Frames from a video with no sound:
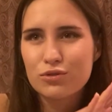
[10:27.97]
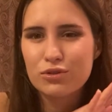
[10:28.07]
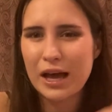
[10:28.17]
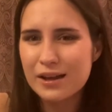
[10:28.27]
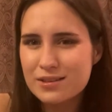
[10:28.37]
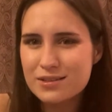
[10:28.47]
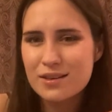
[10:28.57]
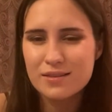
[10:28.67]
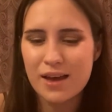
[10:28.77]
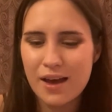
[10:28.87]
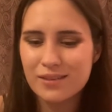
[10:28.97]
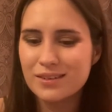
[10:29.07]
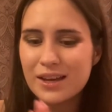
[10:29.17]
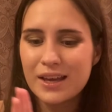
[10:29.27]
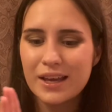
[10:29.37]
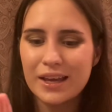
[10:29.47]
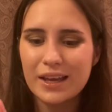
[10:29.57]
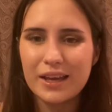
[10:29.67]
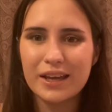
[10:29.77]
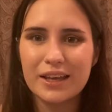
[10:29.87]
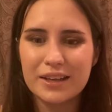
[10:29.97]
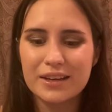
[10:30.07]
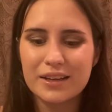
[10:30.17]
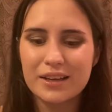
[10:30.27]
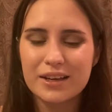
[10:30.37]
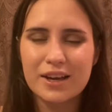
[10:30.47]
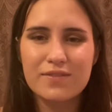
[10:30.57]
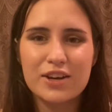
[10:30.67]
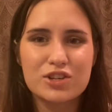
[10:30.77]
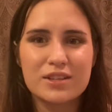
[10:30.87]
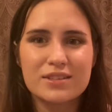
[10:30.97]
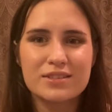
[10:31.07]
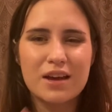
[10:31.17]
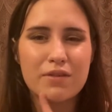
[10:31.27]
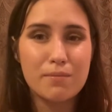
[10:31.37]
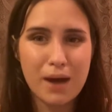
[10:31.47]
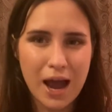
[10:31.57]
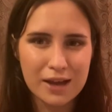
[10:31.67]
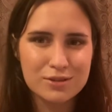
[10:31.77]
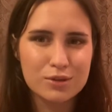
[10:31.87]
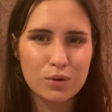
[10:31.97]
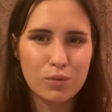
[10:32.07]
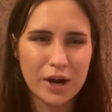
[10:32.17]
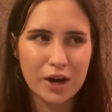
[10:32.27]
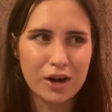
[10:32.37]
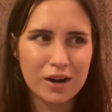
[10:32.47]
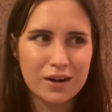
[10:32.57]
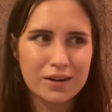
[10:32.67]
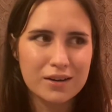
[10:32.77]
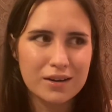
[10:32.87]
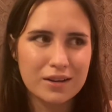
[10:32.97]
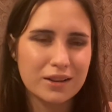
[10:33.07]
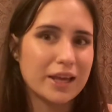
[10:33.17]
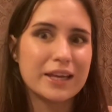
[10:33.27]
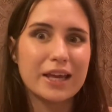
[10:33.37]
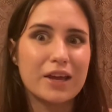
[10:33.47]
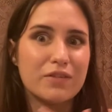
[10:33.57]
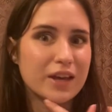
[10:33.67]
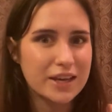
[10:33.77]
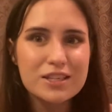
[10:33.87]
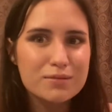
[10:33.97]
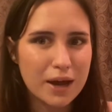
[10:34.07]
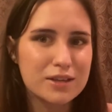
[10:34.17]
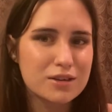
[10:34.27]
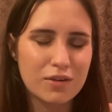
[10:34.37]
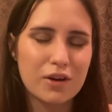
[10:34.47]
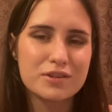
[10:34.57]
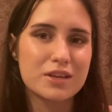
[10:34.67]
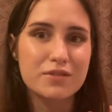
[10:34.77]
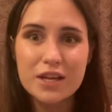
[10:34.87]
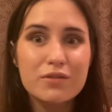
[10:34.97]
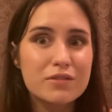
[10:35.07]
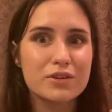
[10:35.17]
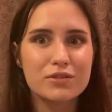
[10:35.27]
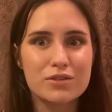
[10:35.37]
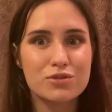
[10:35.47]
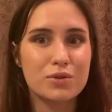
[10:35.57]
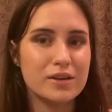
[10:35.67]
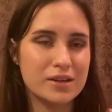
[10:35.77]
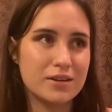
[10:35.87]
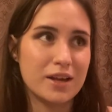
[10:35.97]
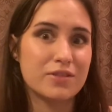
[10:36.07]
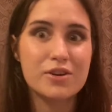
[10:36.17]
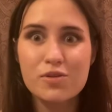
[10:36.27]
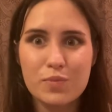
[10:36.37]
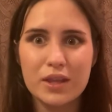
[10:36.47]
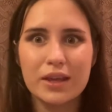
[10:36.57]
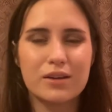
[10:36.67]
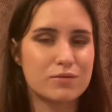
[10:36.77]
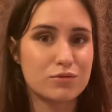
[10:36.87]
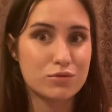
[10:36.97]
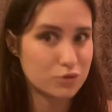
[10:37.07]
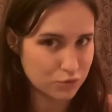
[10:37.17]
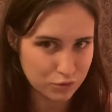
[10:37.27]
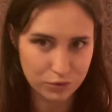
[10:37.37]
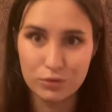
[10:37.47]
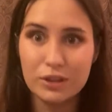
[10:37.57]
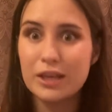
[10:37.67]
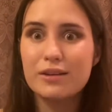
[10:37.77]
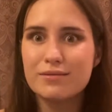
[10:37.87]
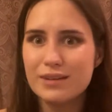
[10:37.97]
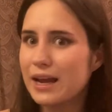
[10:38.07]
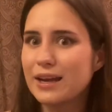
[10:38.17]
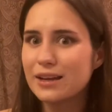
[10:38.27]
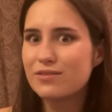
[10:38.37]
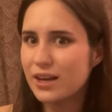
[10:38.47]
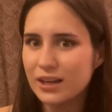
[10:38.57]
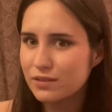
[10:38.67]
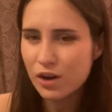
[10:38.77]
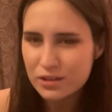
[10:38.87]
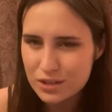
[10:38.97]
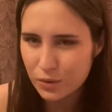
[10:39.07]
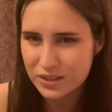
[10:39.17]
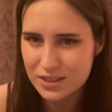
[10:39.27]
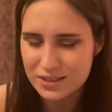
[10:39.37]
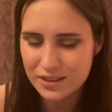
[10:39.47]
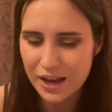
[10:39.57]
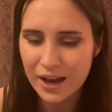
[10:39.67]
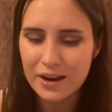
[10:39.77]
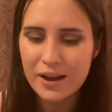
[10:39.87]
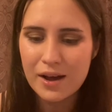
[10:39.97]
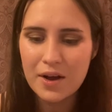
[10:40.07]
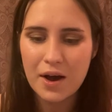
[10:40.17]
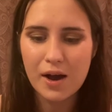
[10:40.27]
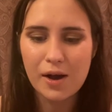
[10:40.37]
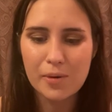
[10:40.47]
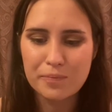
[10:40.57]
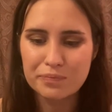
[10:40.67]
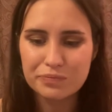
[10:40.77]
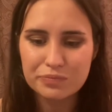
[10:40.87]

less than in Confessions of a Mask where like if his mask falls, if he reveals his true identity, there could be like truly negative, negative consequences to that. Um,